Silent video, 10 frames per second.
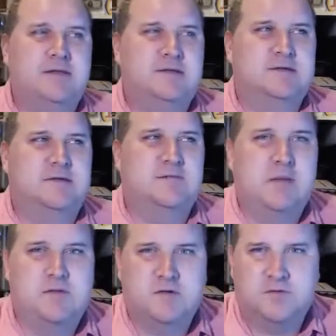System
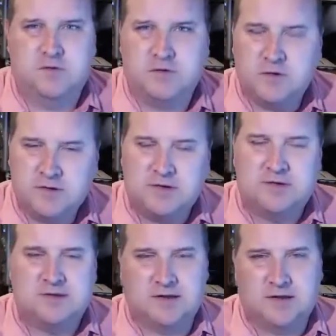memberships would you need to
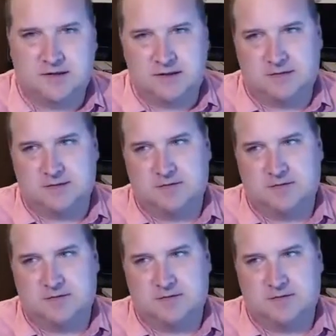sell, Neil?